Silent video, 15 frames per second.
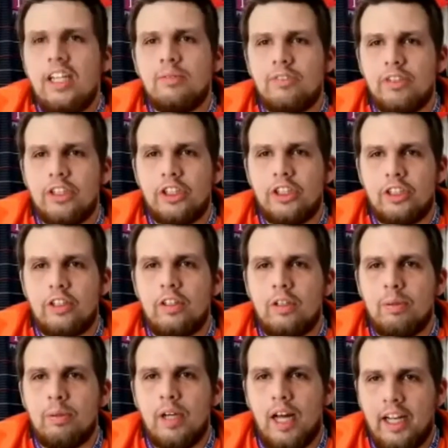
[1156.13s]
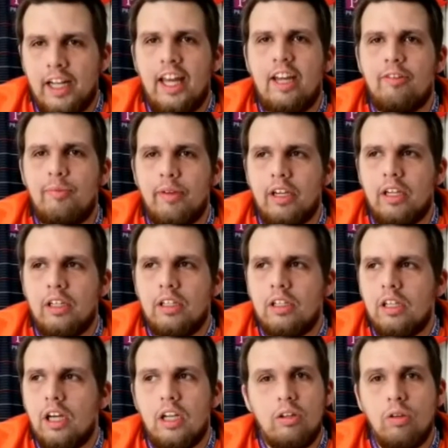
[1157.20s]
him for his top and he gave me it,
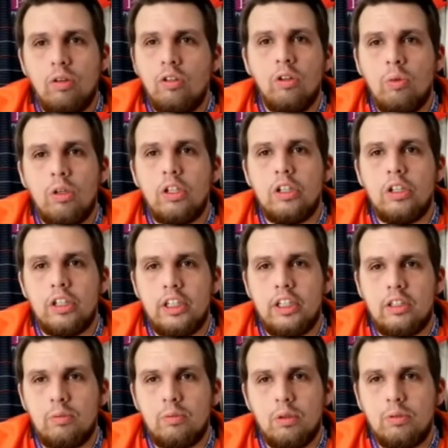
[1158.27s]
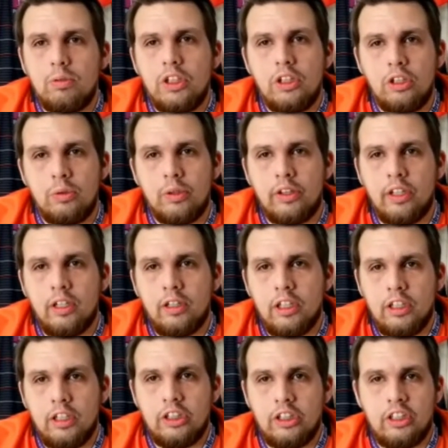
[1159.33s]
I don't know what would you do with it?
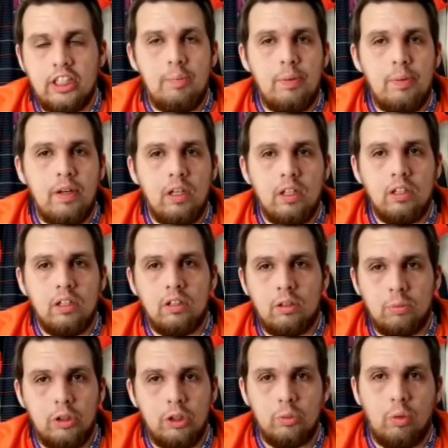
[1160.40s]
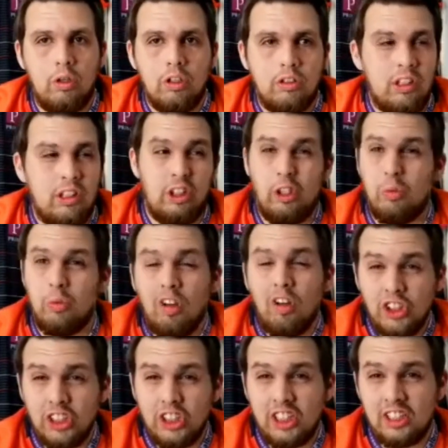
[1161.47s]
Like, just keep it, or would you will you
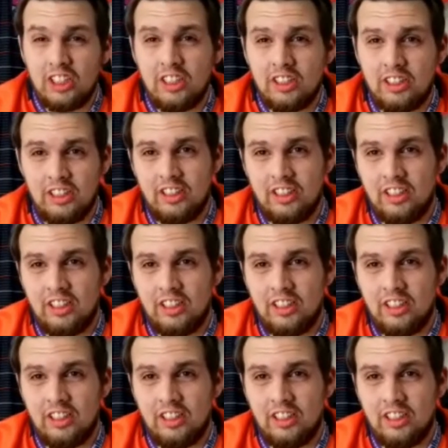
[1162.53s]
wash it?